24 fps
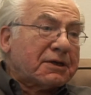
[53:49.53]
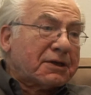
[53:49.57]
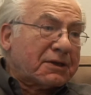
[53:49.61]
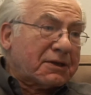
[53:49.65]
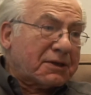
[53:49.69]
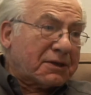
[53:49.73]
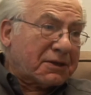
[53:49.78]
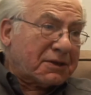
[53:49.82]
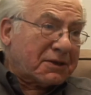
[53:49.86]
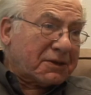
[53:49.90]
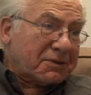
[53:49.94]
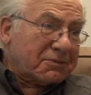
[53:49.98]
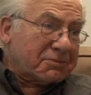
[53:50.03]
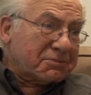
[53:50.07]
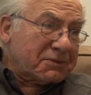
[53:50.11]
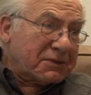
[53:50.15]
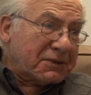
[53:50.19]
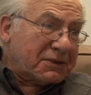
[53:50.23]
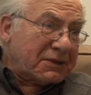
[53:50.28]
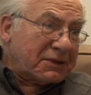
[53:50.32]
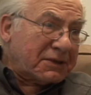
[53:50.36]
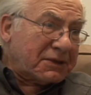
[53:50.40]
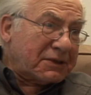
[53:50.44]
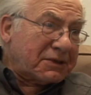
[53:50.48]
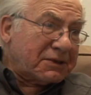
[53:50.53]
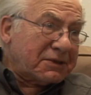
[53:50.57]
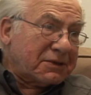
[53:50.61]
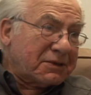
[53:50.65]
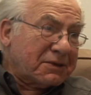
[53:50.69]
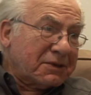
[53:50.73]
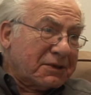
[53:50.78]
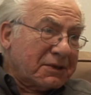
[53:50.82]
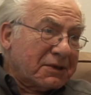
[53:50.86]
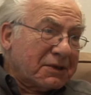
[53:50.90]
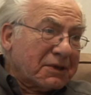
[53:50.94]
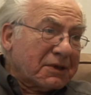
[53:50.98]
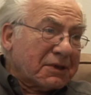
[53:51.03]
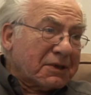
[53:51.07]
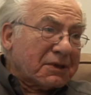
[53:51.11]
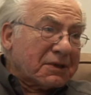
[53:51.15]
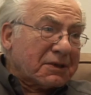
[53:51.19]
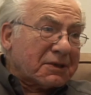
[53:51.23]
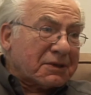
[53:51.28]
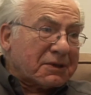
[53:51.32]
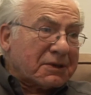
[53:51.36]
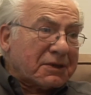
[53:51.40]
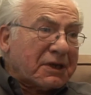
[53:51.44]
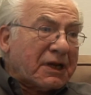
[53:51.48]
um, a
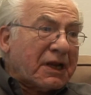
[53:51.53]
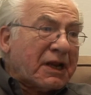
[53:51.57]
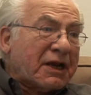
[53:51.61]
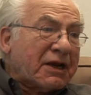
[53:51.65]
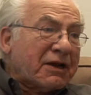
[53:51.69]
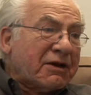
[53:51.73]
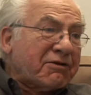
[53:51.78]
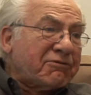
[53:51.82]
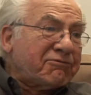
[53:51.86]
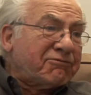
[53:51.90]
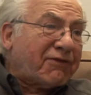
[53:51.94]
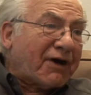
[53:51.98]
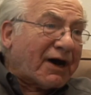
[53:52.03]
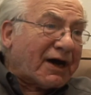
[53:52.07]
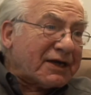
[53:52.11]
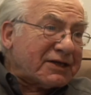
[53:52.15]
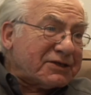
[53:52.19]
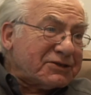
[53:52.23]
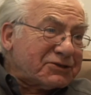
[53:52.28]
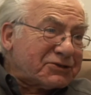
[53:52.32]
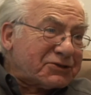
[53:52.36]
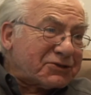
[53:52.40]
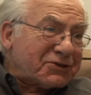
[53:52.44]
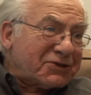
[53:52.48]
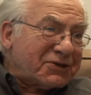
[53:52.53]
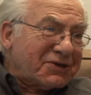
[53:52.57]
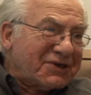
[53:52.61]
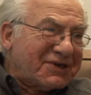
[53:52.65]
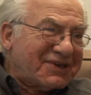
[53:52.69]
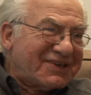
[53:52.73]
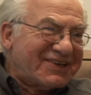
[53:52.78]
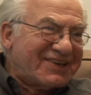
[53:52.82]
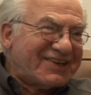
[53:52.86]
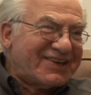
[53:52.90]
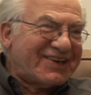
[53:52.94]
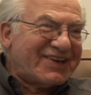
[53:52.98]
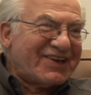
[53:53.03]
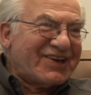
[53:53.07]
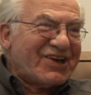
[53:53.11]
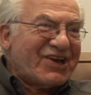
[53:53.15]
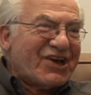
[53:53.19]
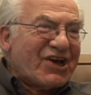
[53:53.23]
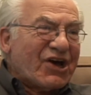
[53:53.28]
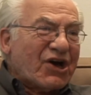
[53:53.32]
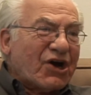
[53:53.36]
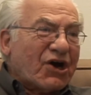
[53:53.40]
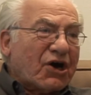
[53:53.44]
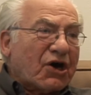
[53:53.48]
uh, an advisor. Hmm.
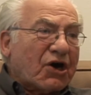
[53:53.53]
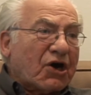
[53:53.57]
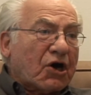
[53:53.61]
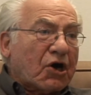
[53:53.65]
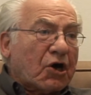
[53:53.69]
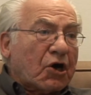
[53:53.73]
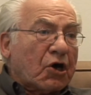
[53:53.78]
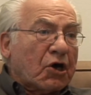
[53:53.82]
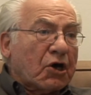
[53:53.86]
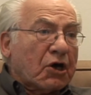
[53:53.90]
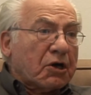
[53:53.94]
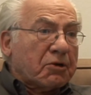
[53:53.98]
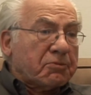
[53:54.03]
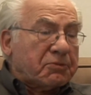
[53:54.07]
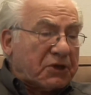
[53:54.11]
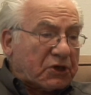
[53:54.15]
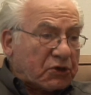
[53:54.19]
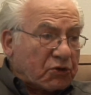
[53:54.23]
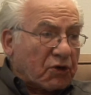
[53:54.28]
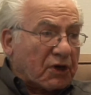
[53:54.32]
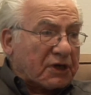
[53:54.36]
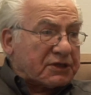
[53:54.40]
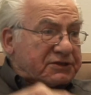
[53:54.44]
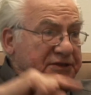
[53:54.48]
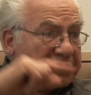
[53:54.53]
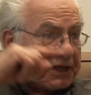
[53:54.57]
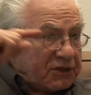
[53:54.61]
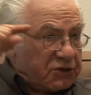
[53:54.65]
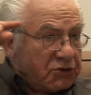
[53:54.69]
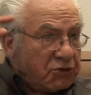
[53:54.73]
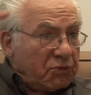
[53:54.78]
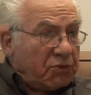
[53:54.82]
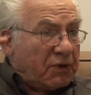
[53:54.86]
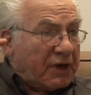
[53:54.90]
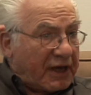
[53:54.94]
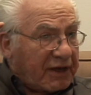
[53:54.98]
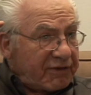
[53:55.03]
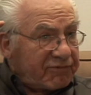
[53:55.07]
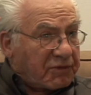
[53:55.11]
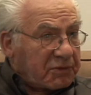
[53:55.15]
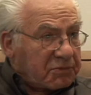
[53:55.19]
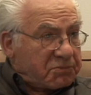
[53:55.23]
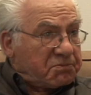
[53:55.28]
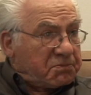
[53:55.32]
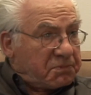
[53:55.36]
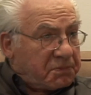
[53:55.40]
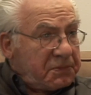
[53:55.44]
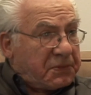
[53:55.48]
Uh, because they do have a
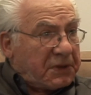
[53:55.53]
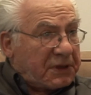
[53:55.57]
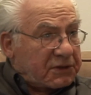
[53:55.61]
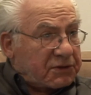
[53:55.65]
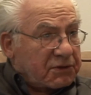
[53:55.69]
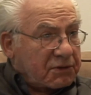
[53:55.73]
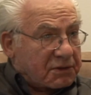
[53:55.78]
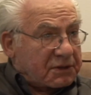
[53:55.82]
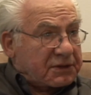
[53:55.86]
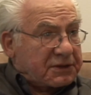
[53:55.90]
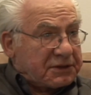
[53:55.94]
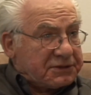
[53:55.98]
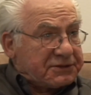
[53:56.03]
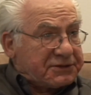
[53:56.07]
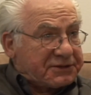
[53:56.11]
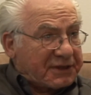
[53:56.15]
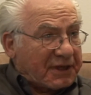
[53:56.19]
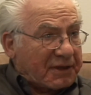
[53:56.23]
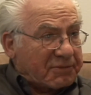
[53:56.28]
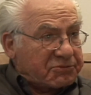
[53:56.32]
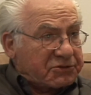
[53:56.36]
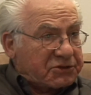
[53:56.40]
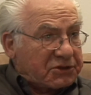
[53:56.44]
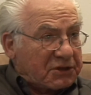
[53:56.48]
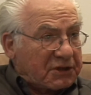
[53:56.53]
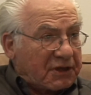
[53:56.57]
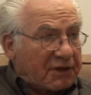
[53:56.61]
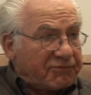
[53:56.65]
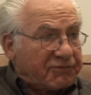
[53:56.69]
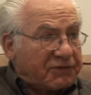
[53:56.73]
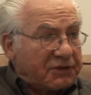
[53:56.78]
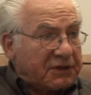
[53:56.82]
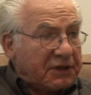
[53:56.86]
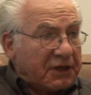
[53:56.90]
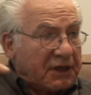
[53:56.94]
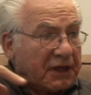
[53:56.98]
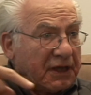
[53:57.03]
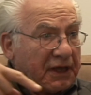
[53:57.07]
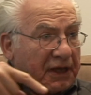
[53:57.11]
bigger conception of it